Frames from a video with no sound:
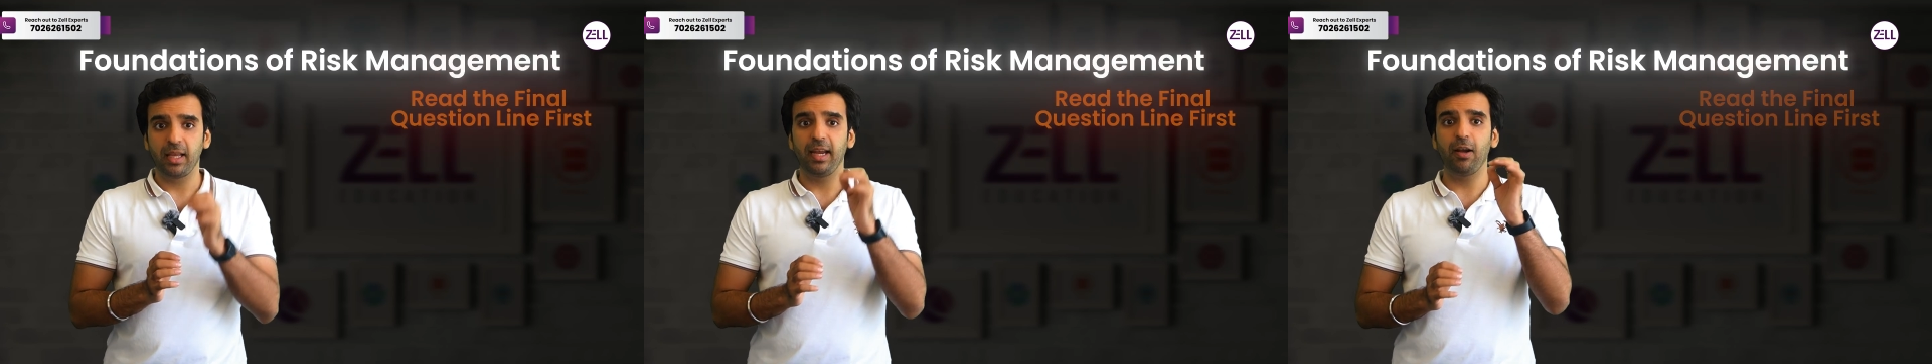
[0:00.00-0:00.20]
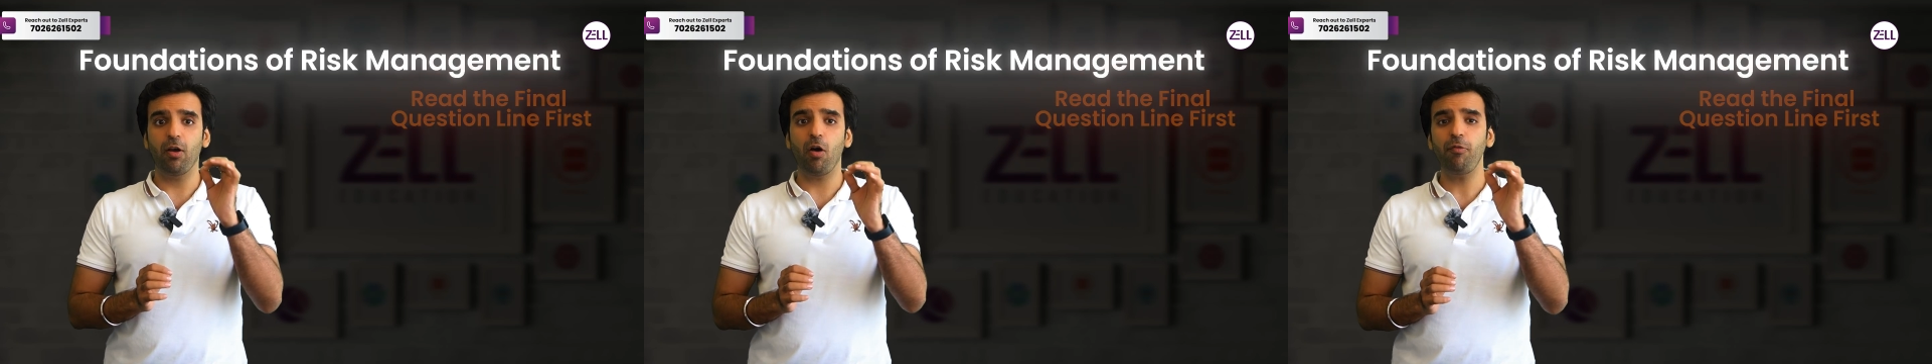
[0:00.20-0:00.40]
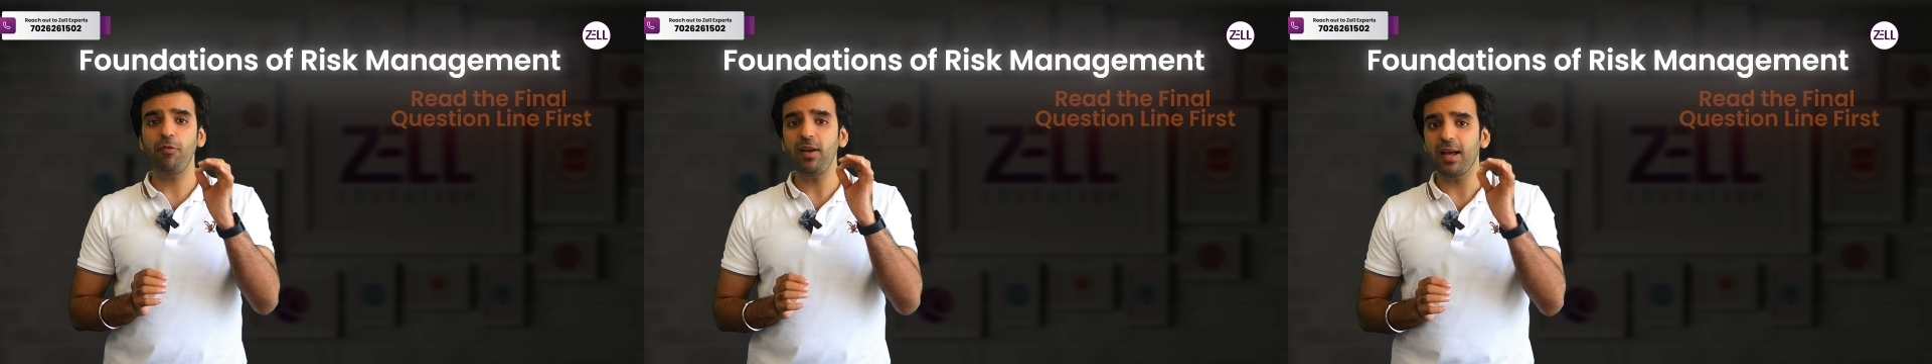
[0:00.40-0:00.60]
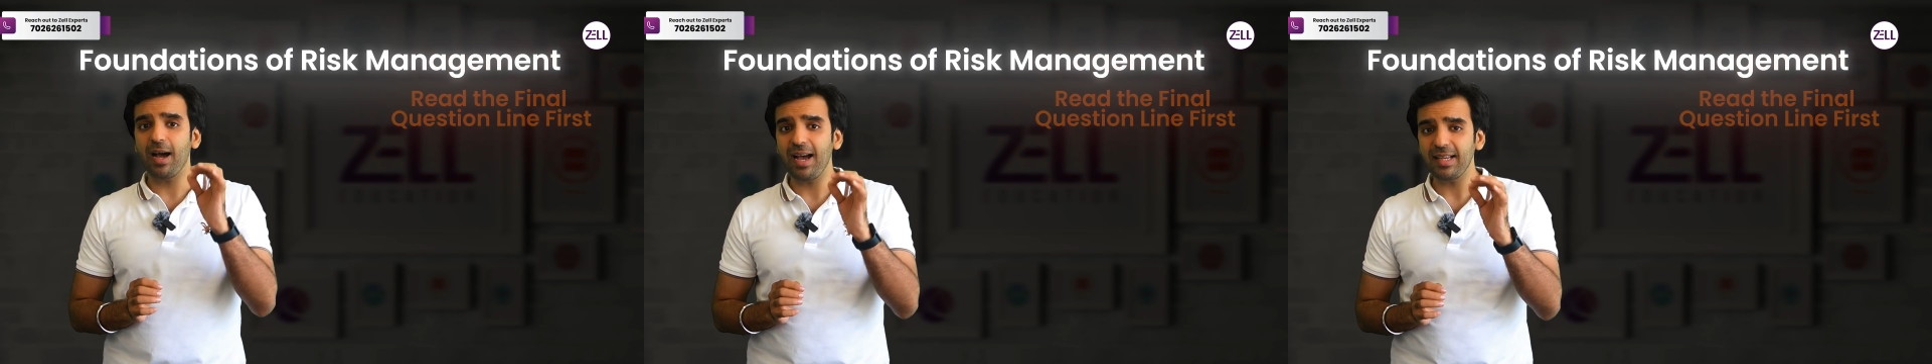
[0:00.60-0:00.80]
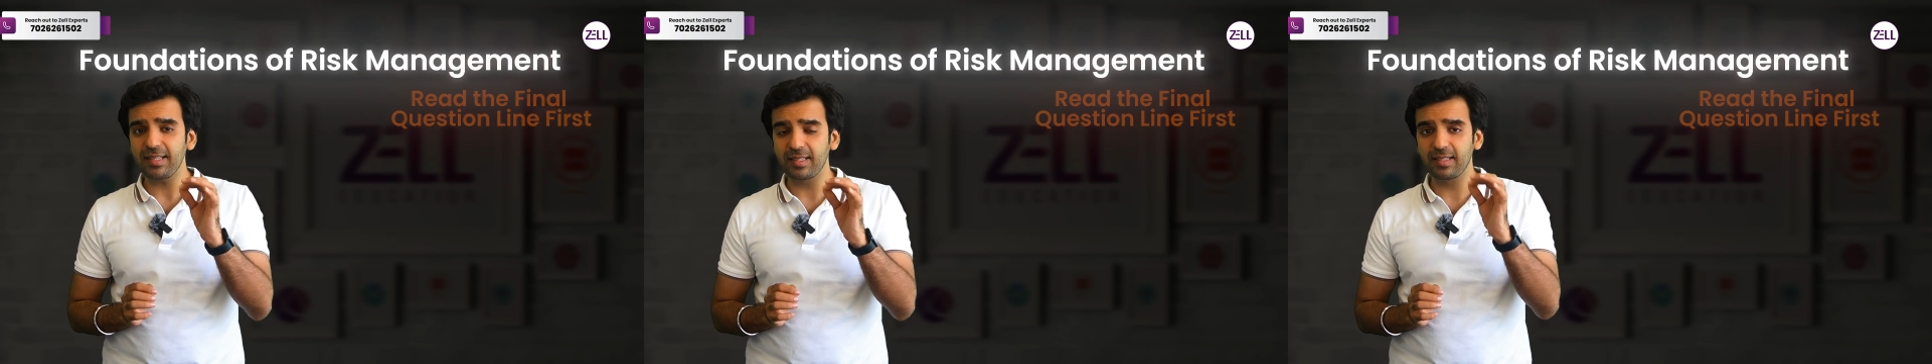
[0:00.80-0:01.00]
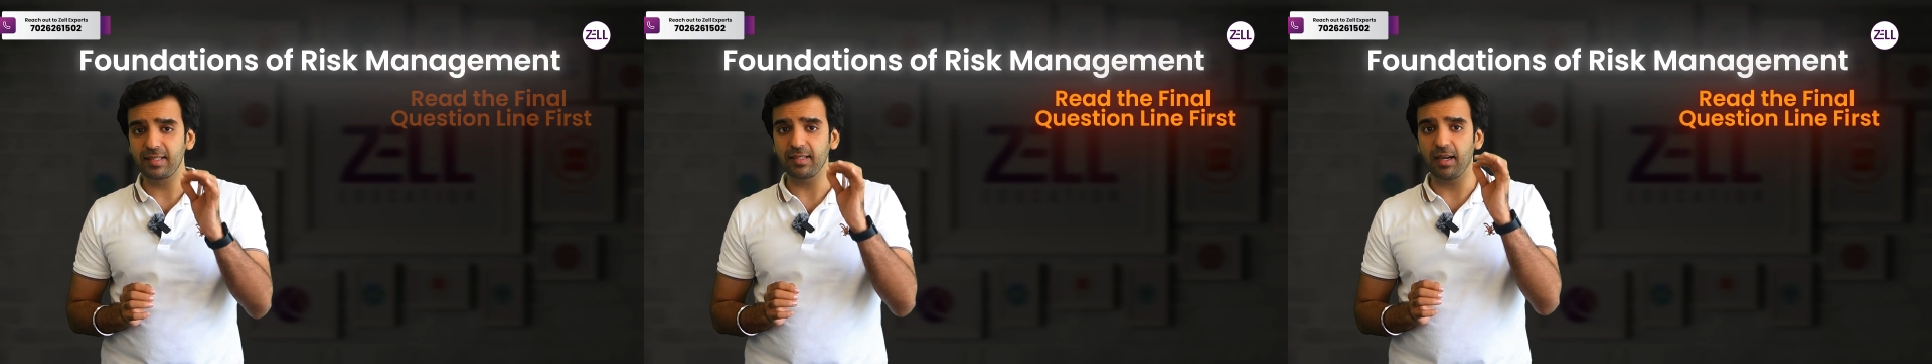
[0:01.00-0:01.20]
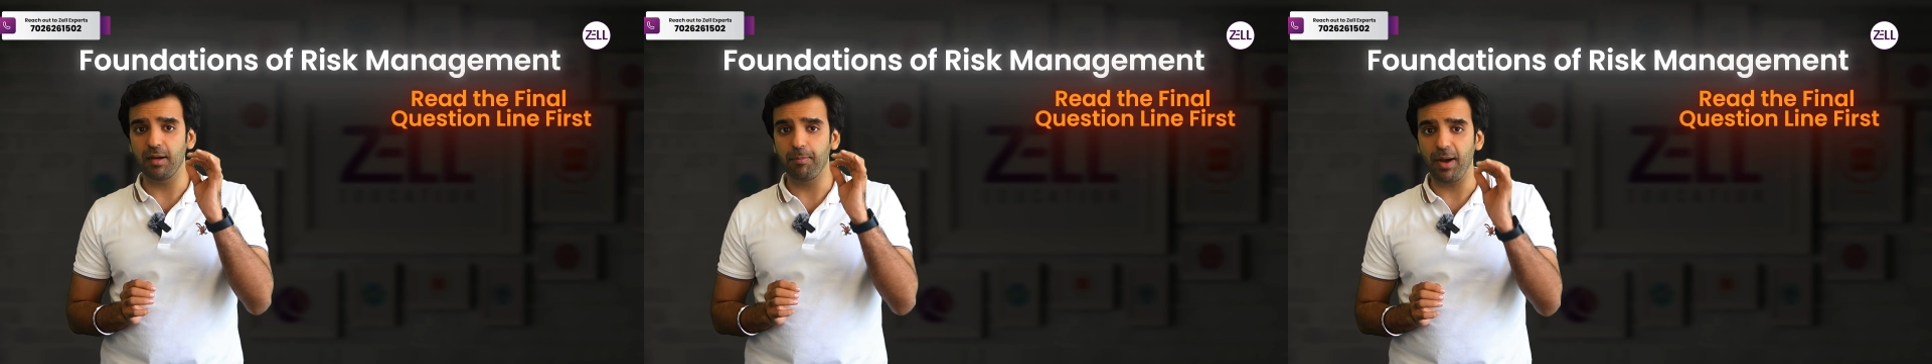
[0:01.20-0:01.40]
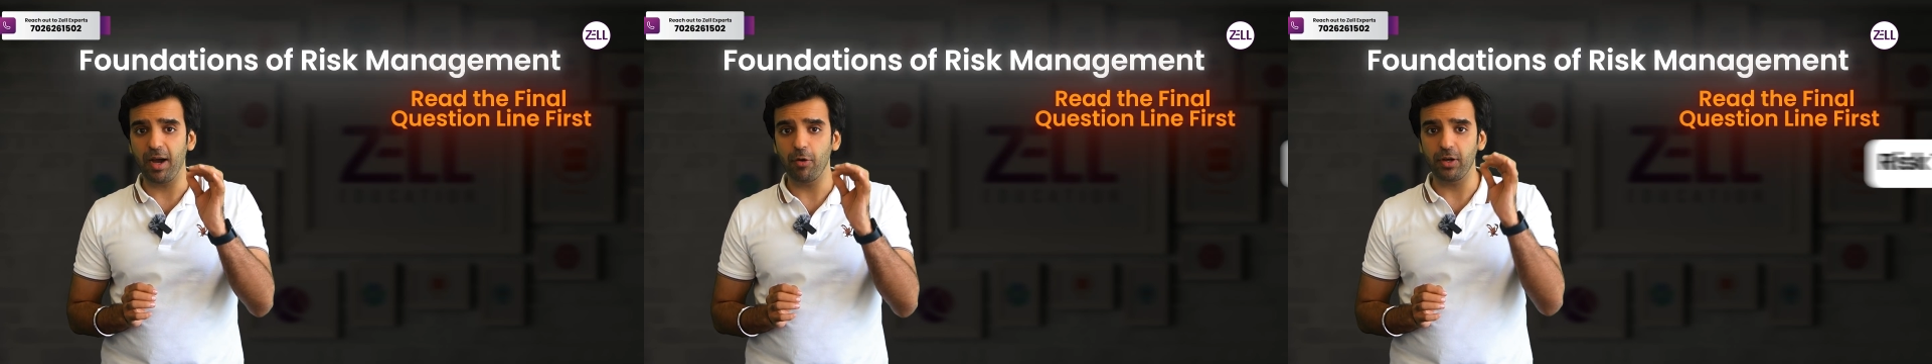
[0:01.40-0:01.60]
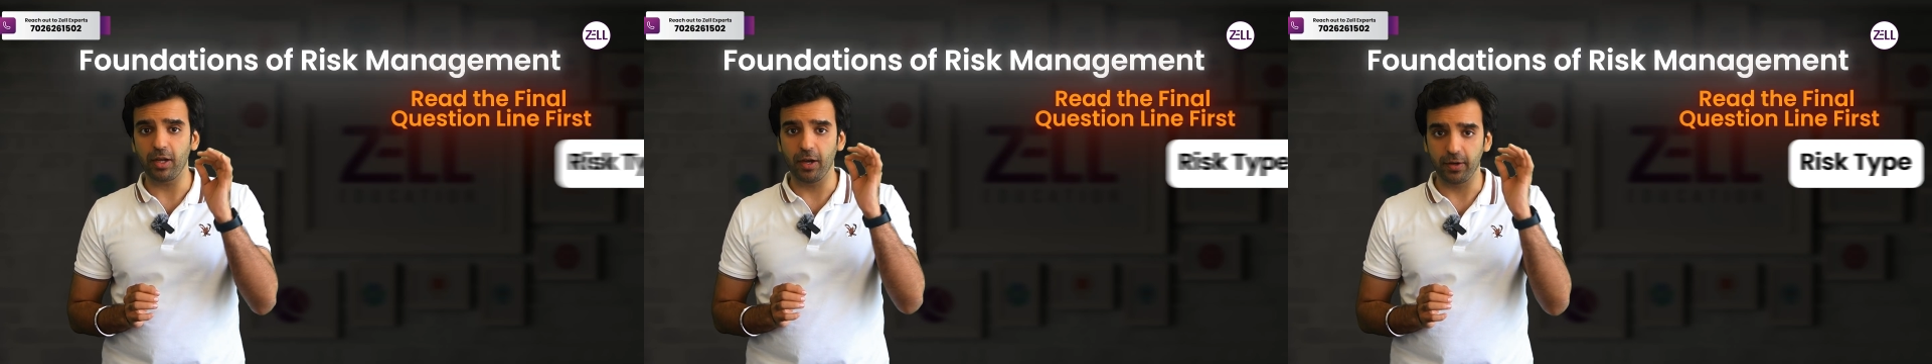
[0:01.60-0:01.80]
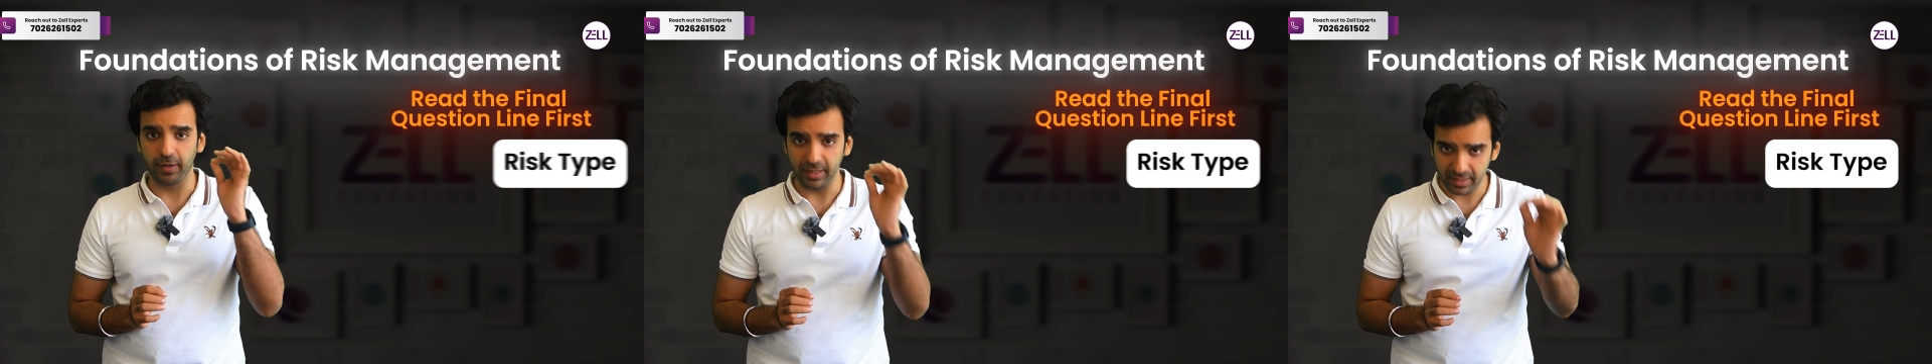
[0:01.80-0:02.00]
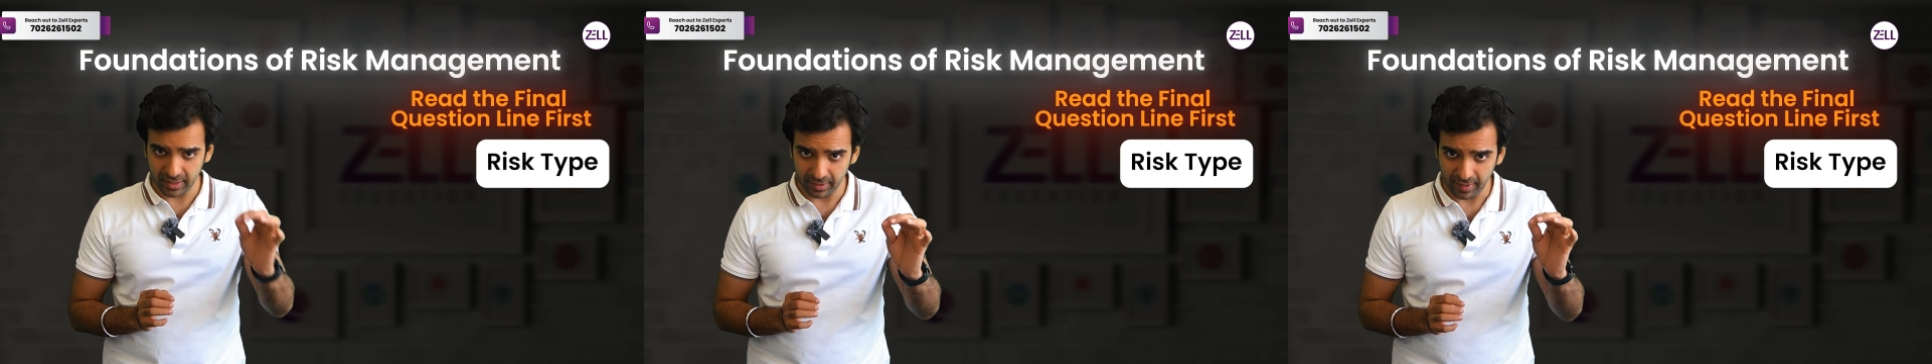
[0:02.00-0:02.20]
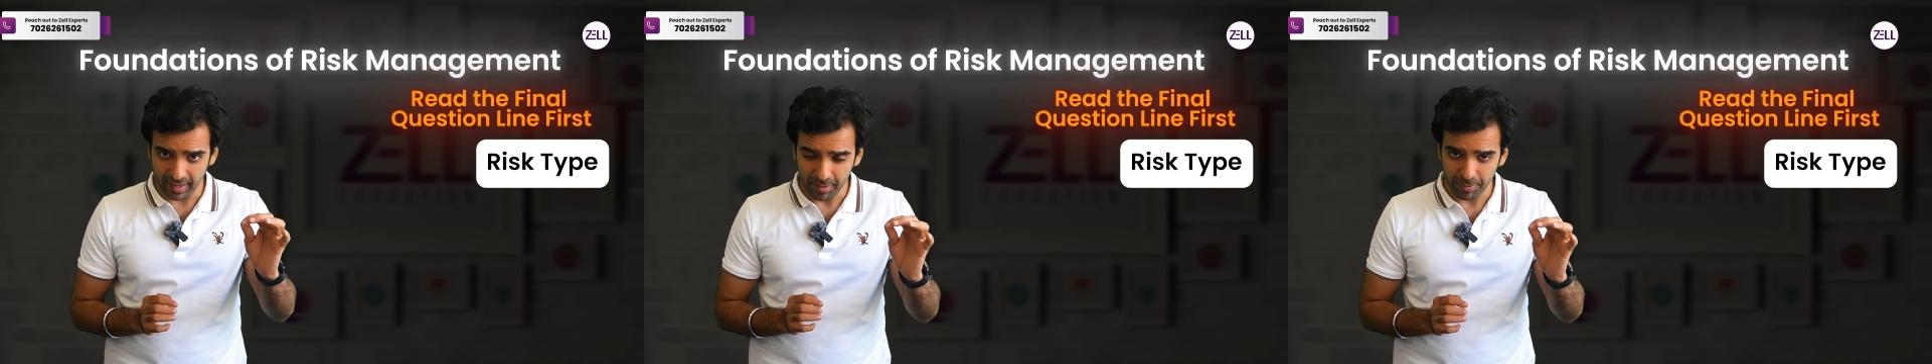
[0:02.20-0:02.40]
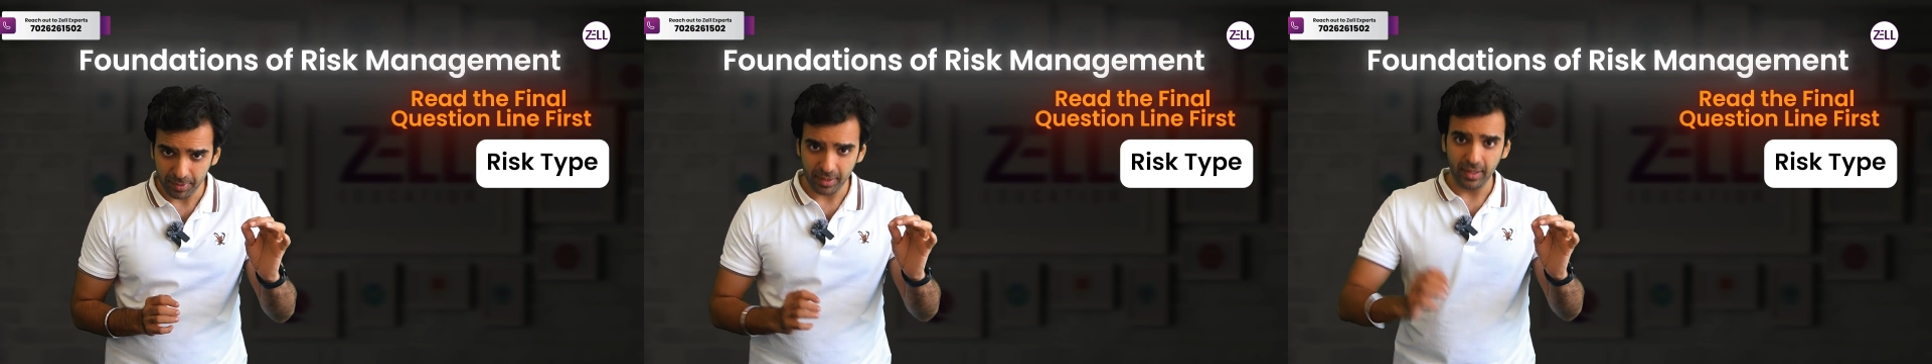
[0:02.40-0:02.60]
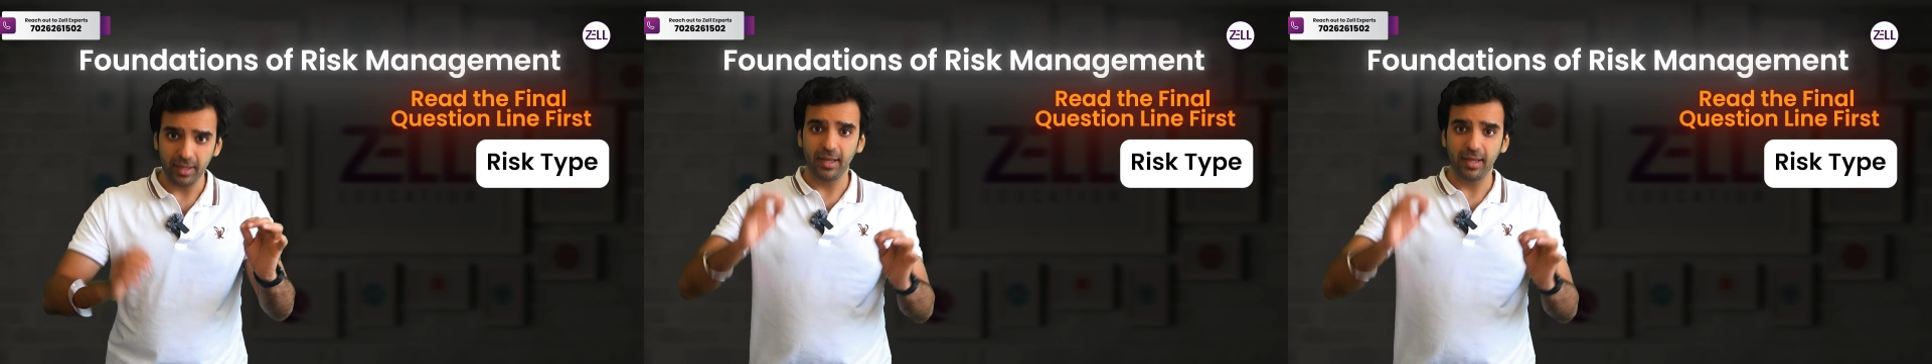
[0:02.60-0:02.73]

It often asks about a risk type,